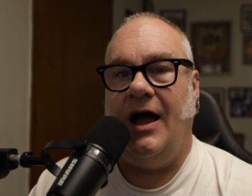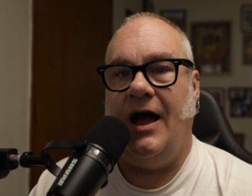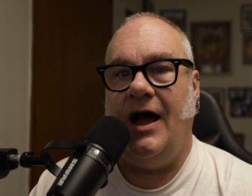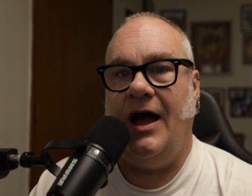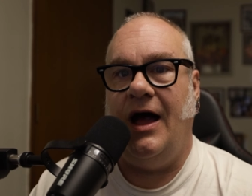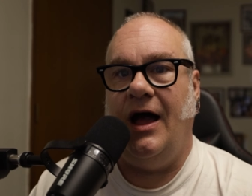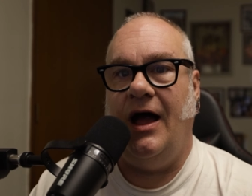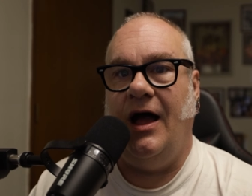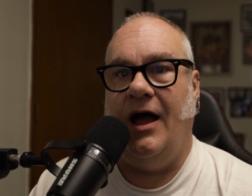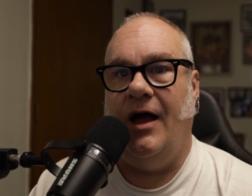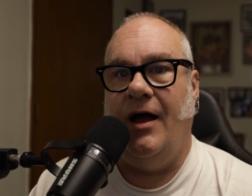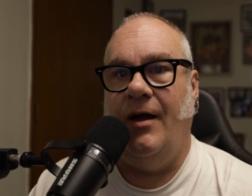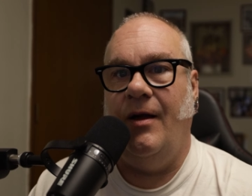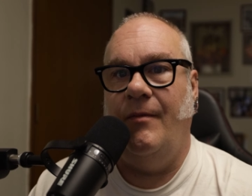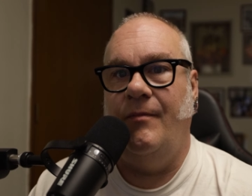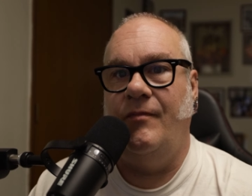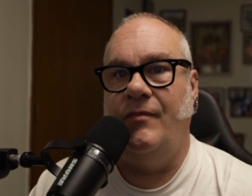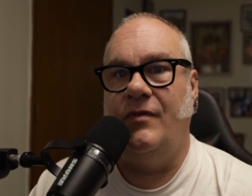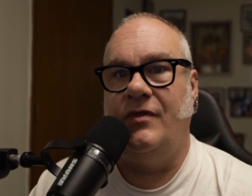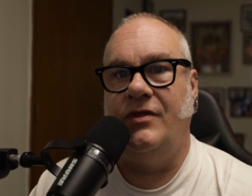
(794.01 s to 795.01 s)

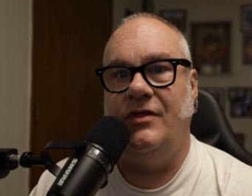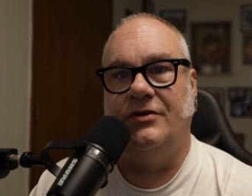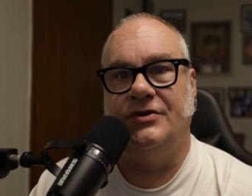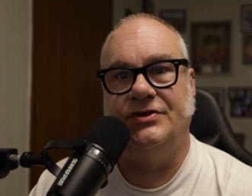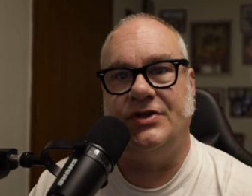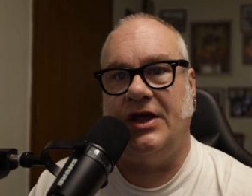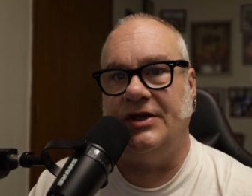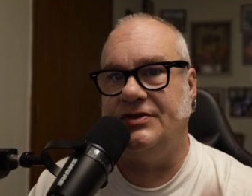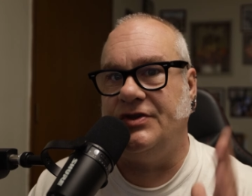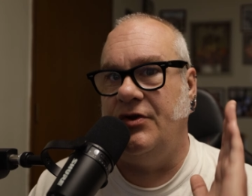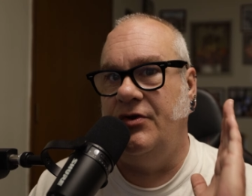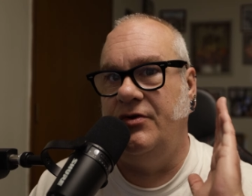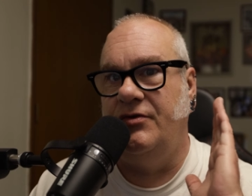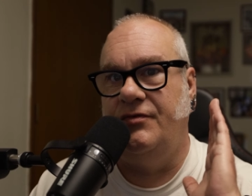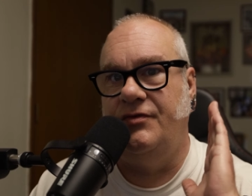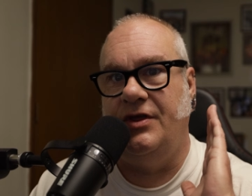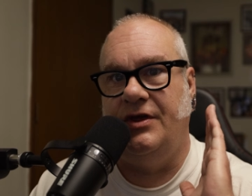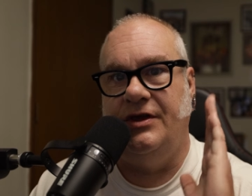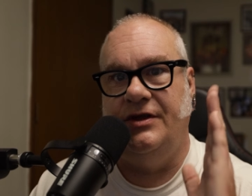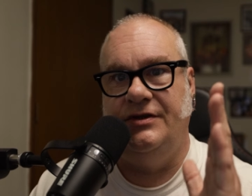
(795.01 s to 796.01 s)
Um, there's also
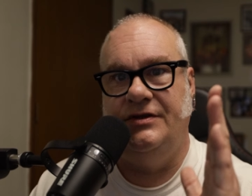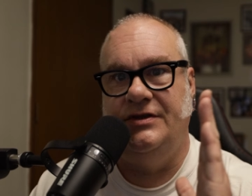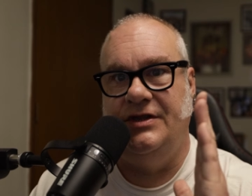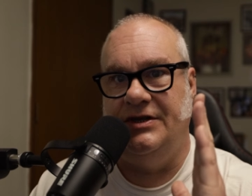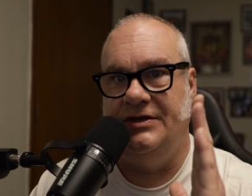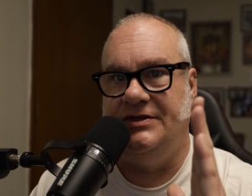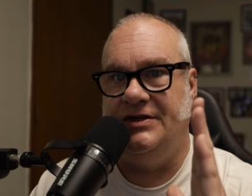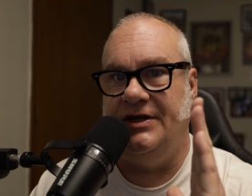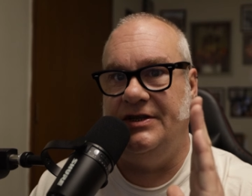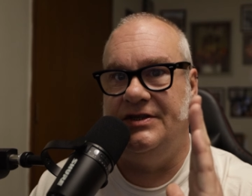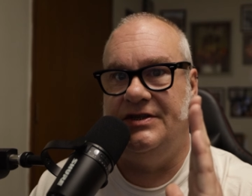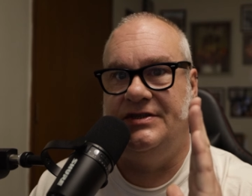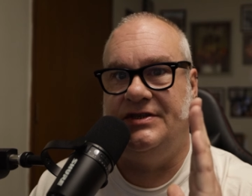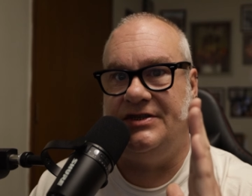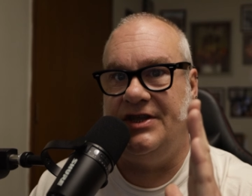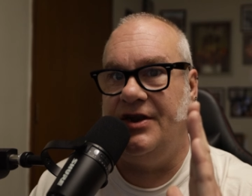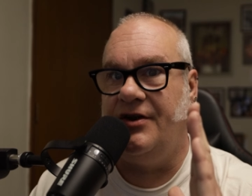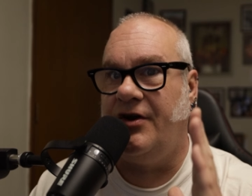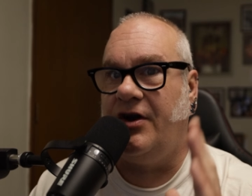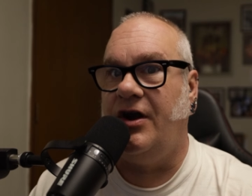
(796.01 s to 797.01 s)
the the dead
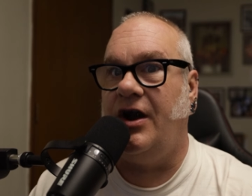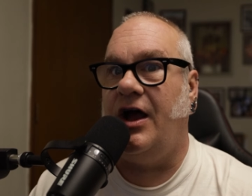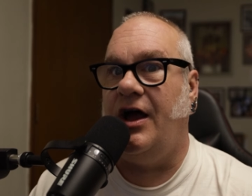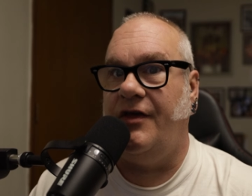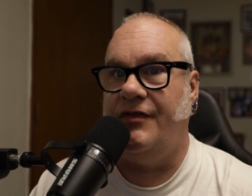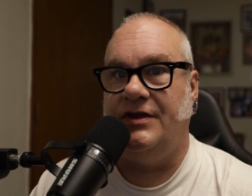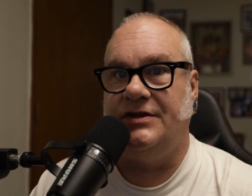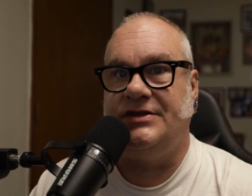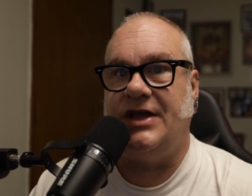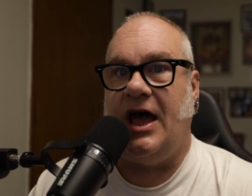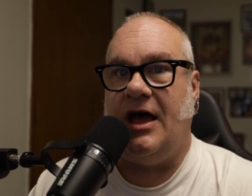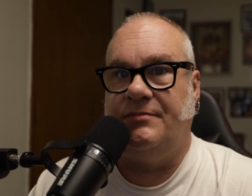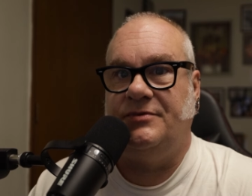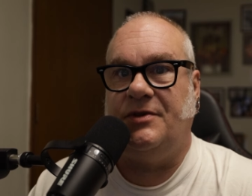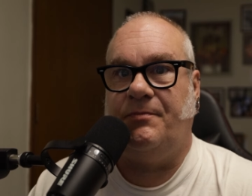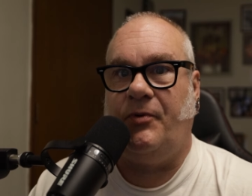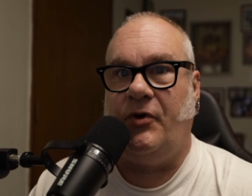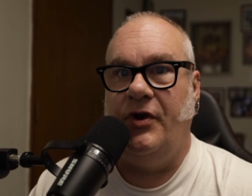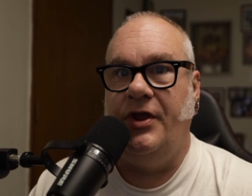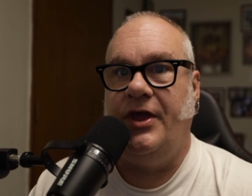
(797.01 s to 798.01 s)
center on the top's
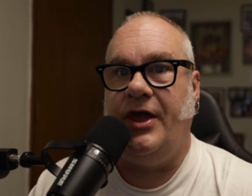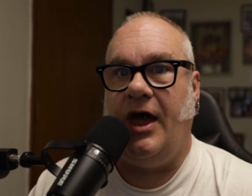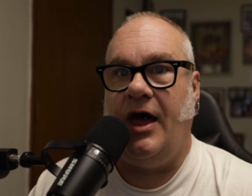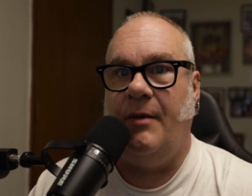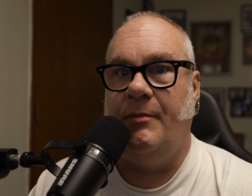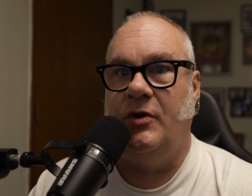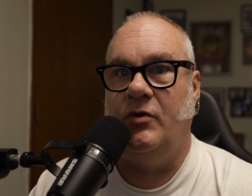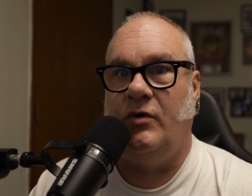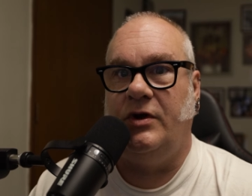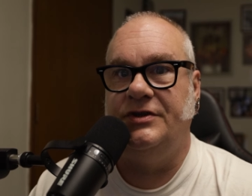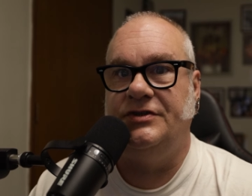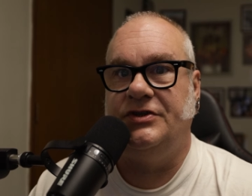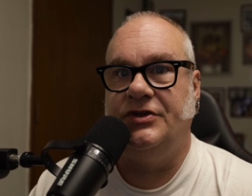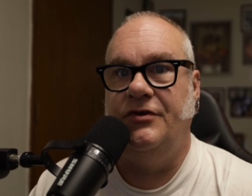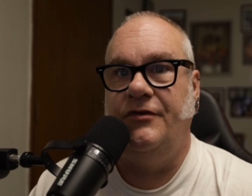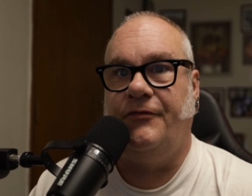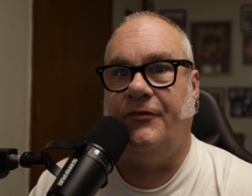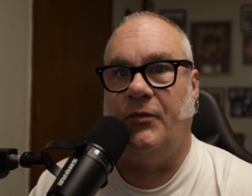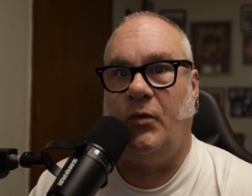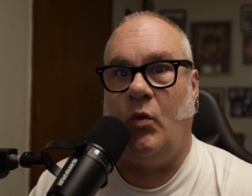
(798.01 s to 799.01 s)
a pretty common one
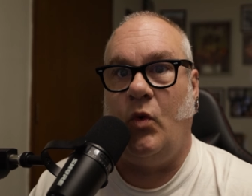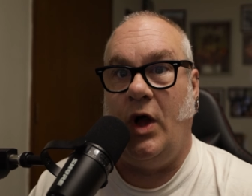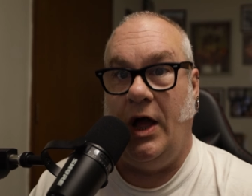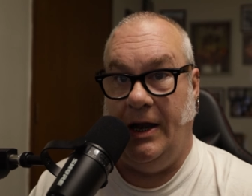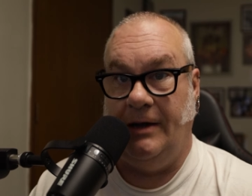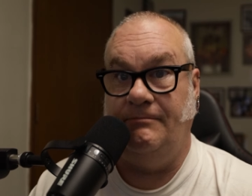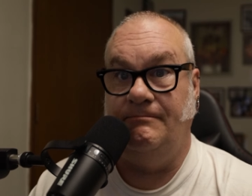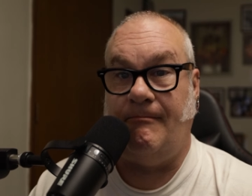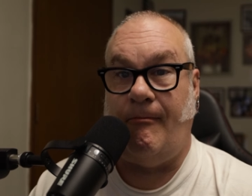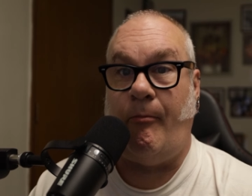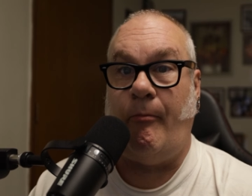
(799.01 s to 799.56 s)
too for one.